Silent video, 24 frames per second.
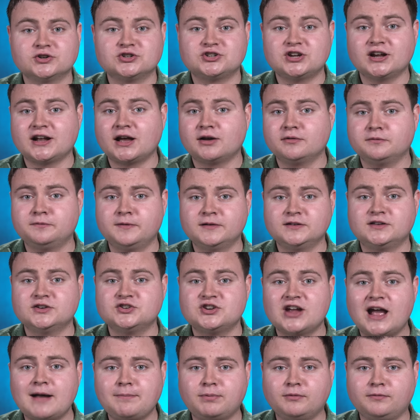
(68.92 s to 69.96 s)
can check out
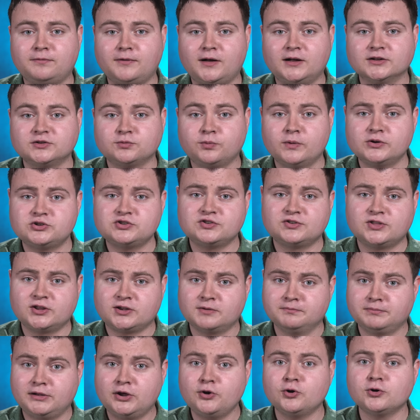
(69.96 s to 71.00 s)
Vintage Apple Vault, which is the
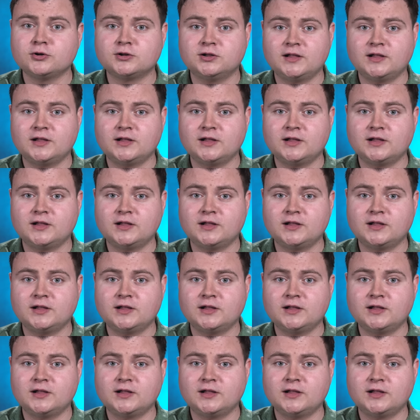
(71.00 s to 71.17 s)
computer